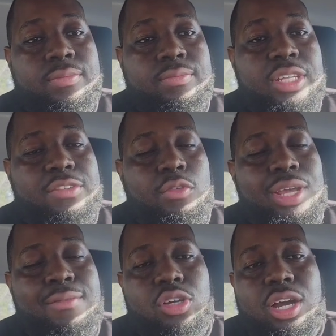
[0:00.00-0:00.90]
If the
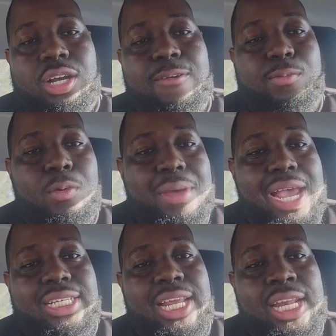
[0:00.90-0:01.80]
Ravens aren't comfortable
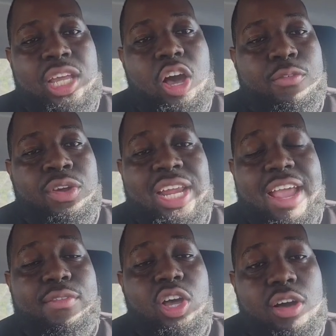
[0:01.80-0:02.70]
matching any offer and
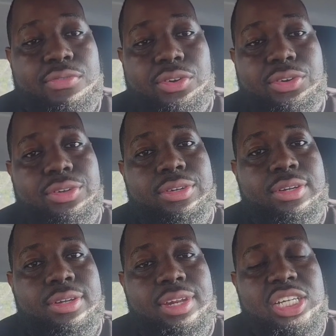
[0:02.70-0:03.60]
every offer,
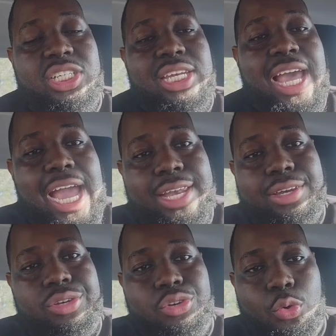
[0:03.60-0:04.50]
they should not
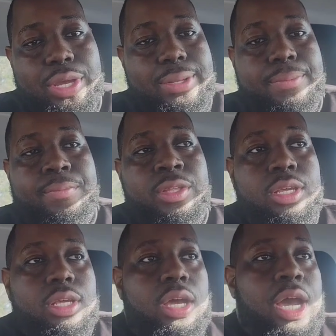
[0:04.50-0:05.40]
do it.
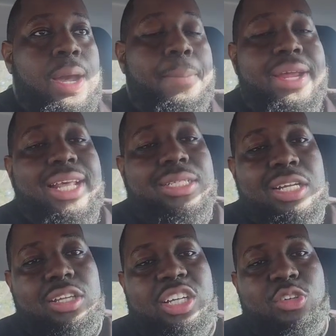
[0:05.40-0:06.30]
But that's my
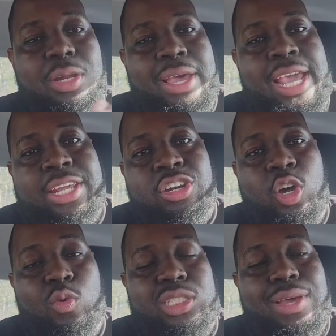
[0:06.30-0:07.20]
thoughts on it, man. You know,
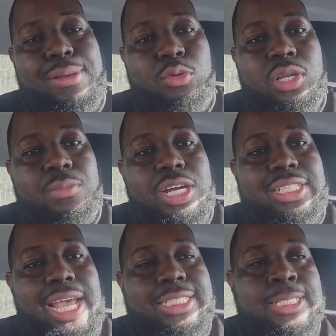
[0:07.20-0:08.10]
we'll see what happens with Lamar
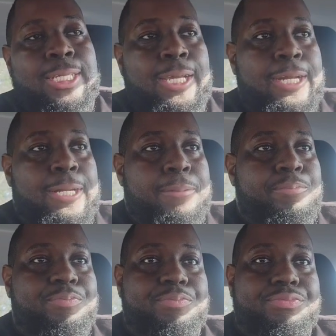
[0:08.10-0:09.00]
Jackson.
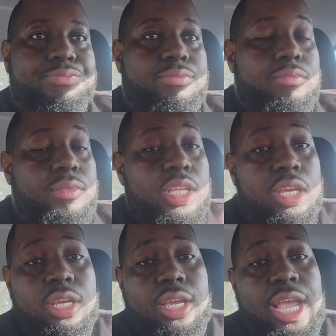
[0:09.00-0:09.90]

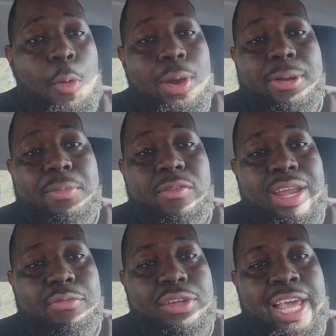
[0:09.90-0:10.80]
I want him to be a
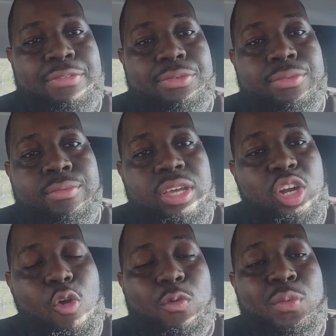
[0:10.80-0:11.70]
Raven for life, and
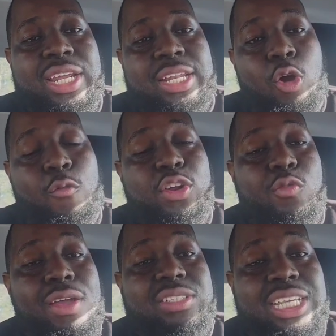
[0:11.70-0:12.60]
hopefully the
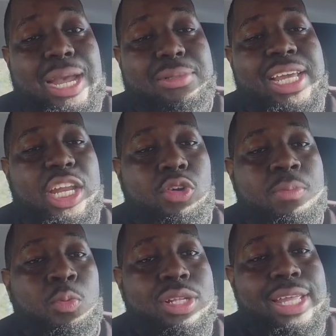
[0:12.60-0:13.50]
Ravens can come to that
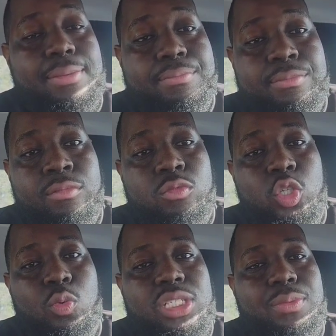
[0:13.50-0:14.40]
agreement with him. So
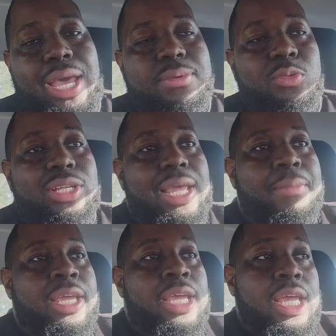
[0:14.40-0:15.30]
we'll see what happens with that,
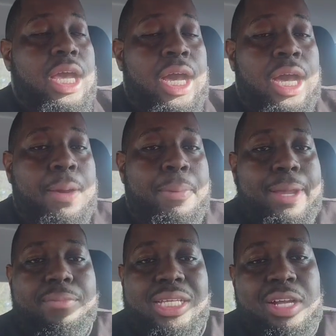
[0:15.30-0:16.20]
man.
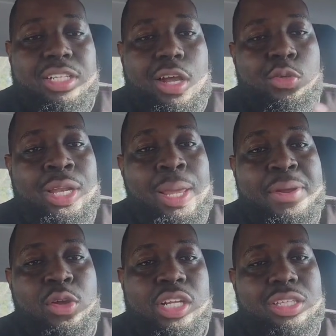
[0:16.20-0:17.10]
But that's my thoughts on it. Let me
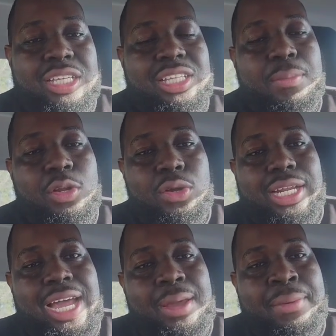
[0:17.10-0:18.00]
know your thoughts down below in the
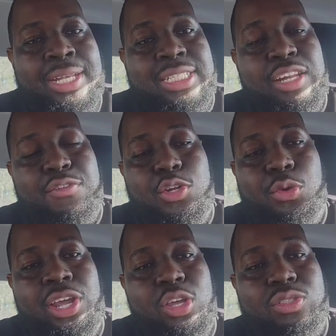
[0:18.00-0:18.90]
comments. And if you're new
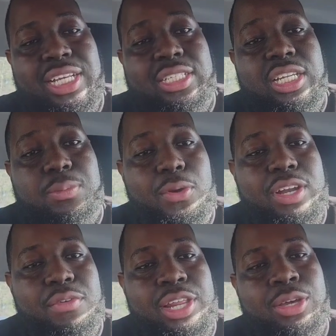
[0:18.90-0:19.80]
here, you stay to this point
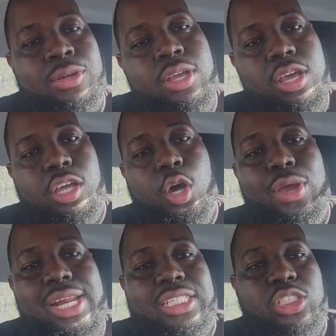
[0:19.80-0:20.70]
in the video, go
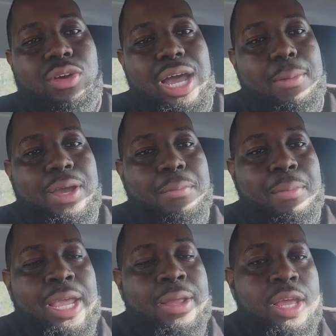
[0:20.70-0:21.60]
hit that subscribe button,
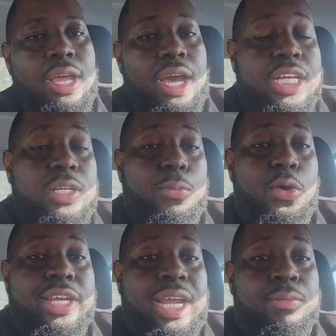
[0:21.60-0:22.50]
man. It's your boy
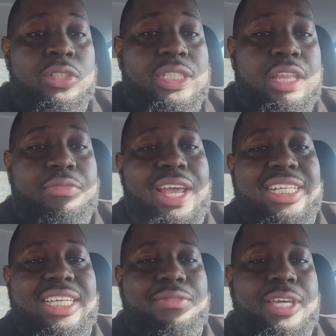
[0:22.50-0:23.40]
Gabriel, just another Fan
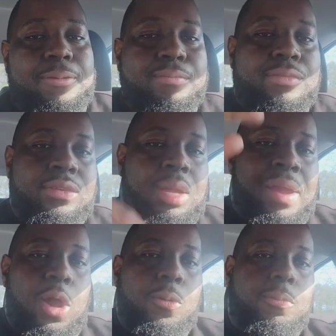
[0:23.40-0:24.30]
TV. I'm out.